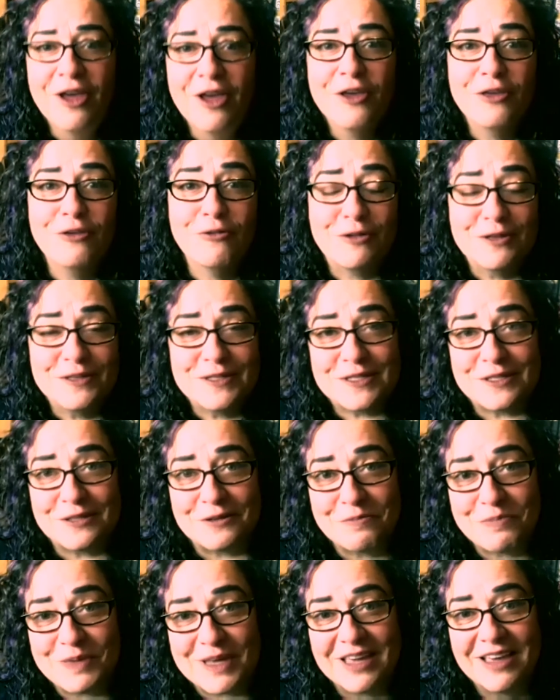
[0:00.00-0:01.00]
you could
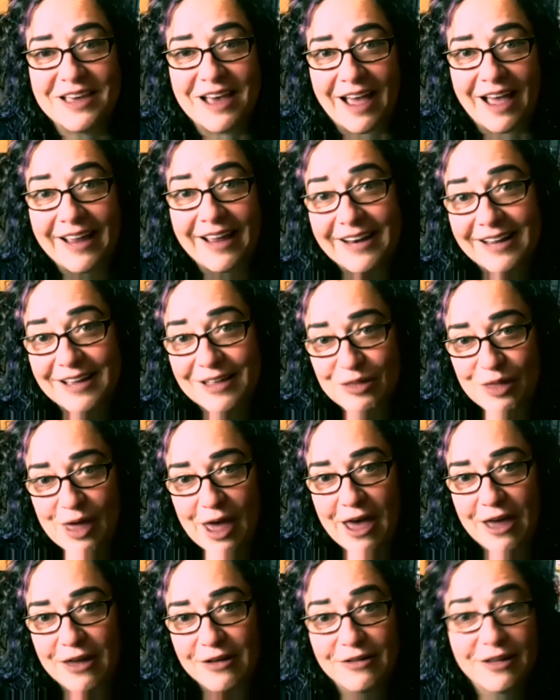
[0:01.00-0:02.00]
still be guiding
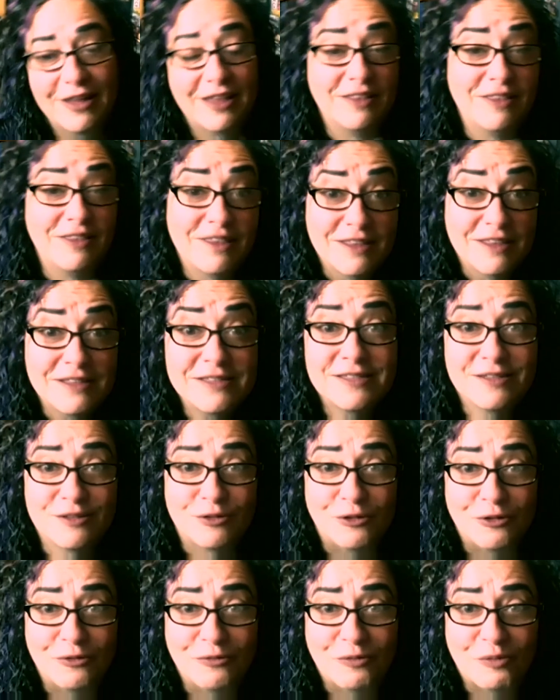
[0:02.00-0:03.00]
that in this
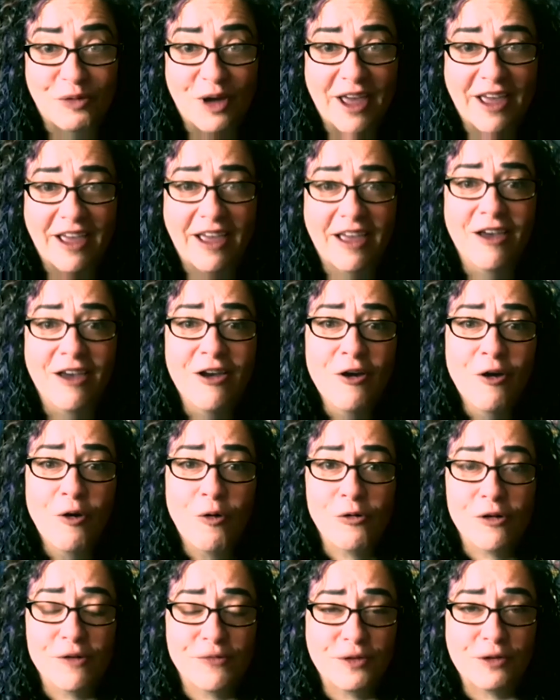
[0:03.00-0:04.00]
sort of way.
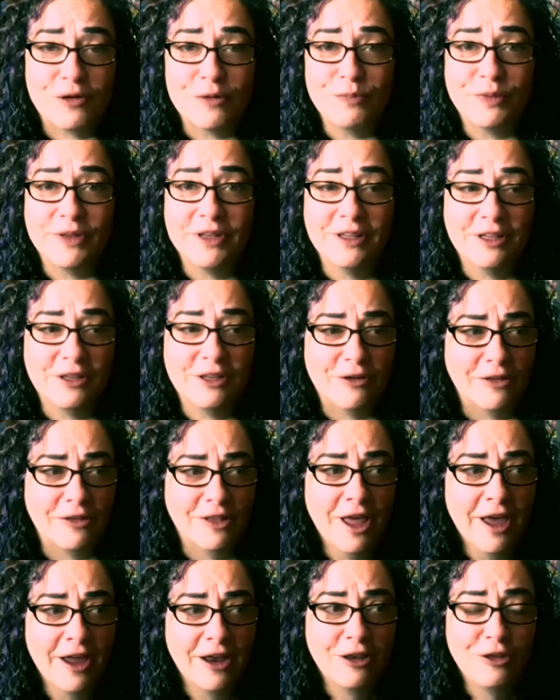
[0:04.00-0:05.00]
Or if you're completely
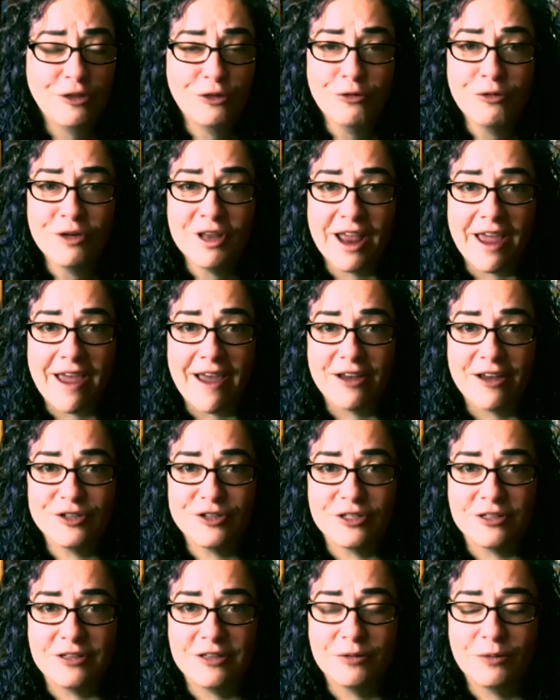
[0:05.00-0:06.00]
online, you could
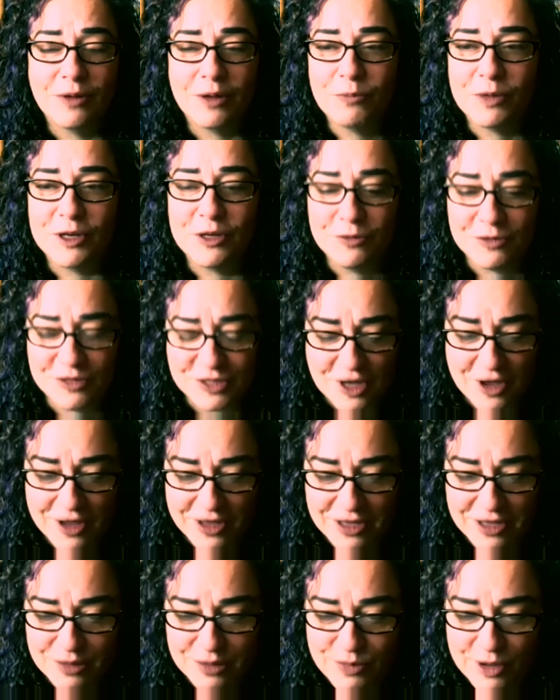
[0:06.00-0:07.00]
actually, when you were
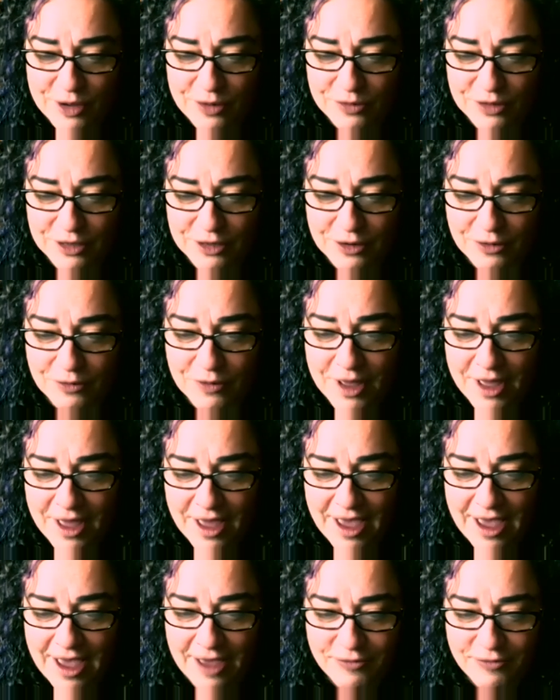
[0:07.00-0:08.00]
talking about,
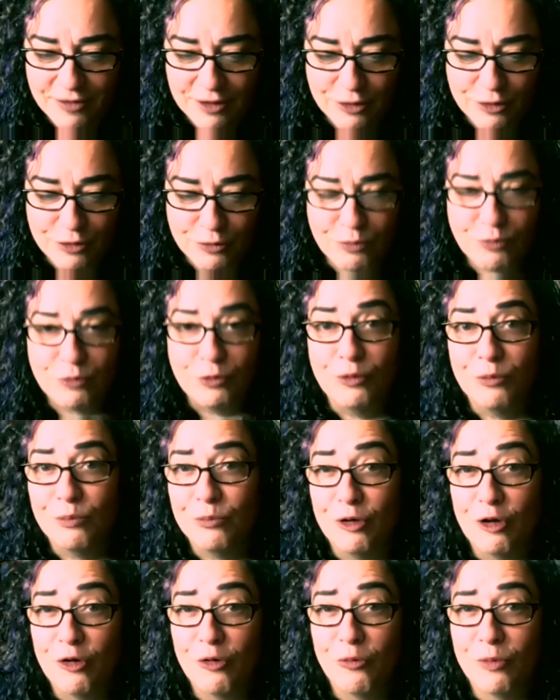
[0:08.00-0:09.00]
having the
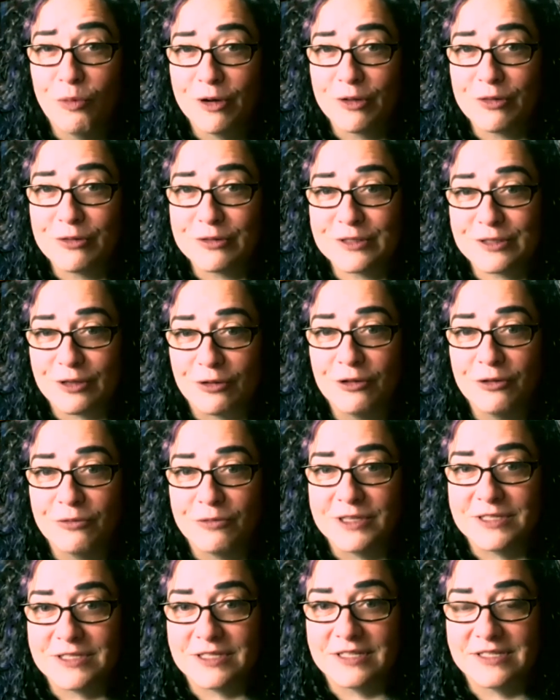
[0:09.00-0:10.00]
room know where the
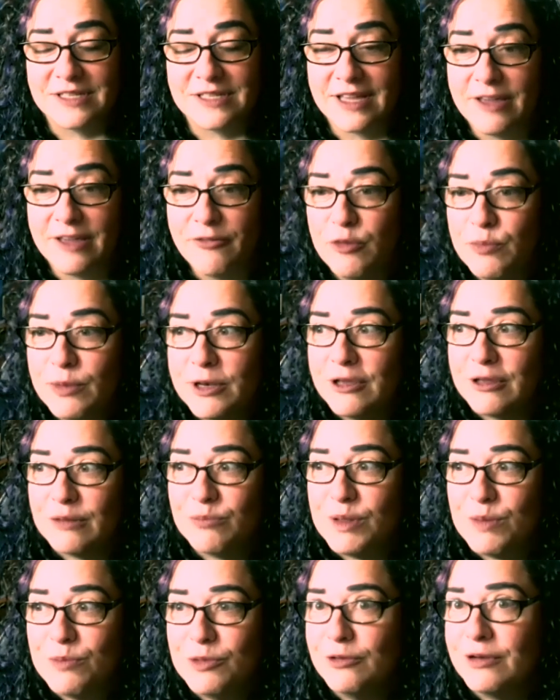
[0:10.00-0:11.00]
soloist is, like everybody could
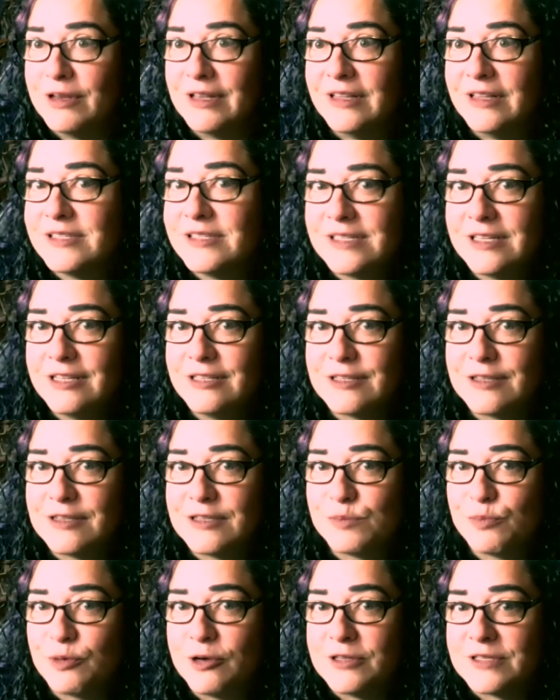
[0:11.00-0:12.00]
be muted listening to
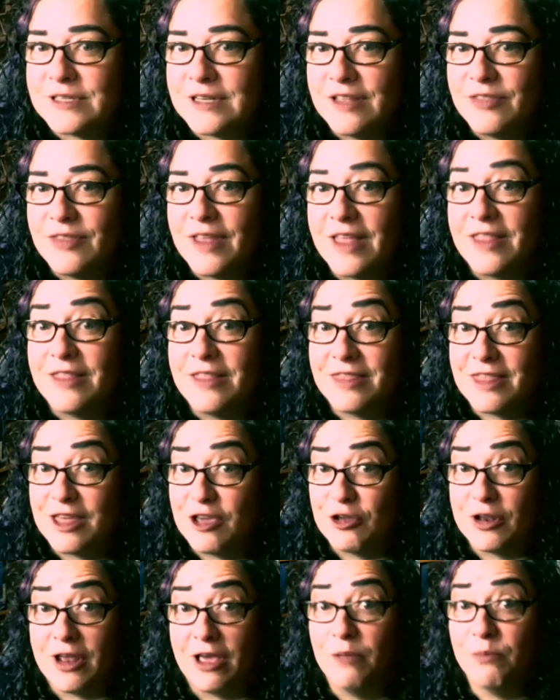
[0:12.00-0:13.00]
this person and then they
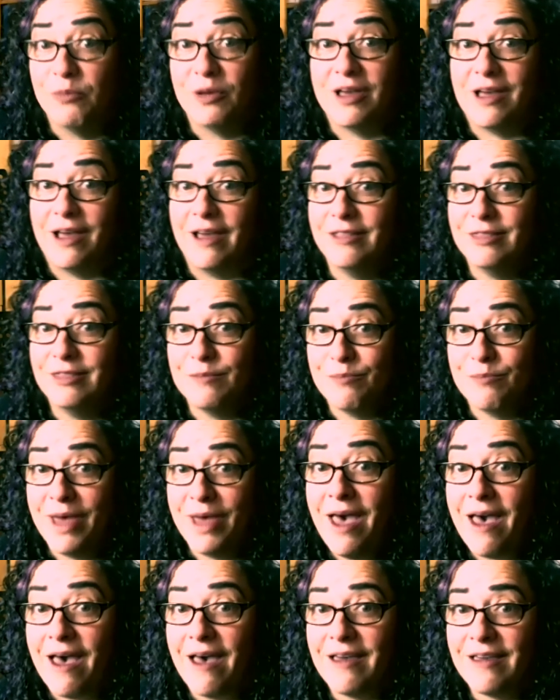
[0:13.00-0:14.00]
could help guide them
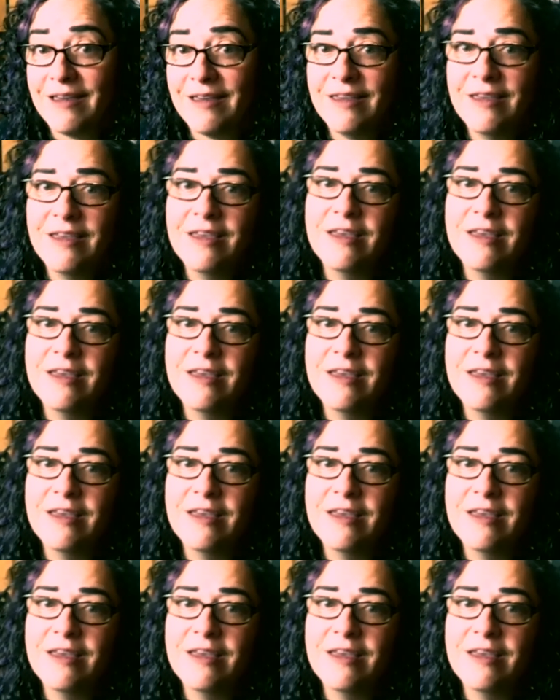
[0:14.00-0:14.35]
back.